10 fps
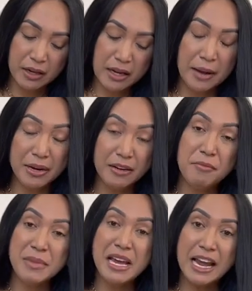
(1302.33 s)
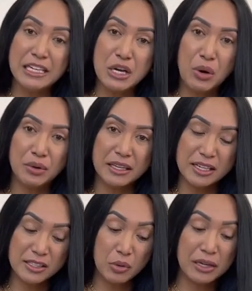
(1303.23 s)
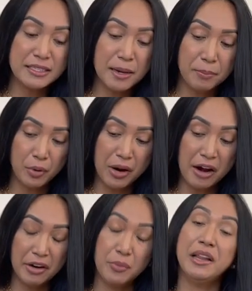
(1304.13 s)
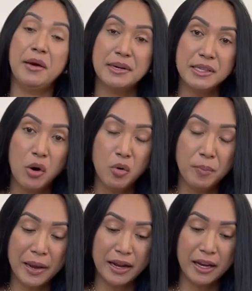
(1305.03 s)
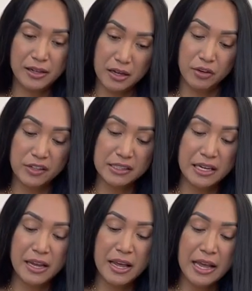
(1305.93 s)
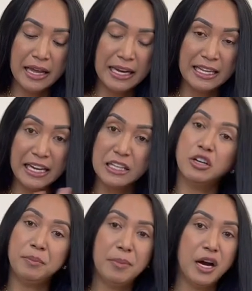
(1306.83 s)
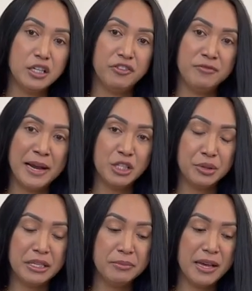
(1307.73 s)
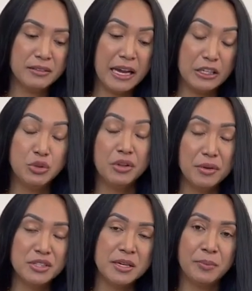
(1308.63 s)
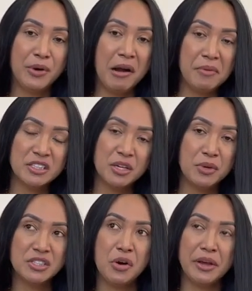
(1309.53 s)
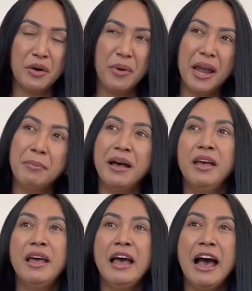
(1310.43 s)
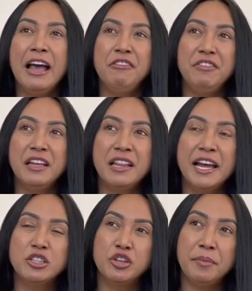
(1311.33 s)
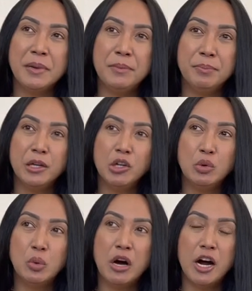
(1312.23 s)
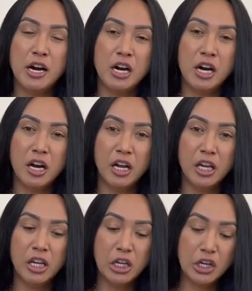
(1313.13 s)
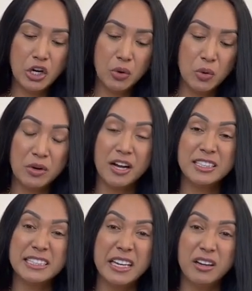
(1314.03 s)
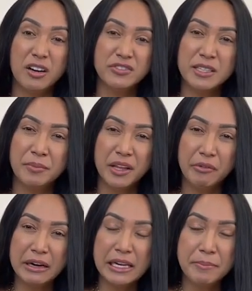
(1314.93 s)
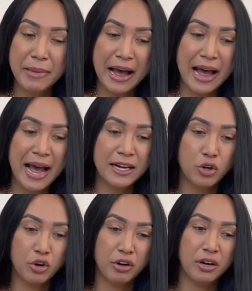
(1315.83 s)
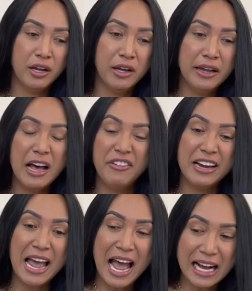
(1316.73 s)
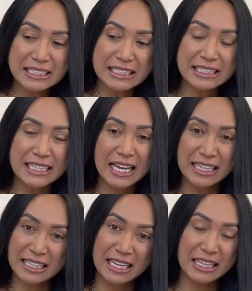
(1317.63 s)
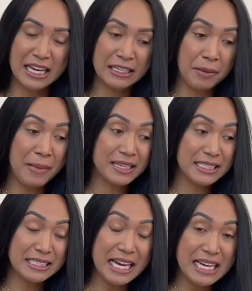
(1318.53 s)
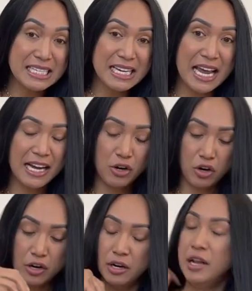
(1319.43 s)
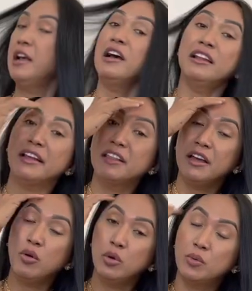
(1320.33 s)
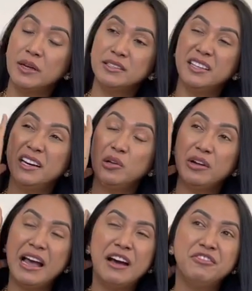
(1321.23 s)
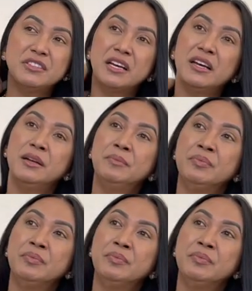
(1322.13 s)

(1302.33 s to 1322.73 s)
I mean, me, I know that it's only temporary. Well, I was hoping, and obviously in the later part of my treatment, I knew that it was temporary because it was going away. But I feel like to the people who are, you know, who got sick of something really bad, or have an accident and get incapacitated, or like the old ones that I look after,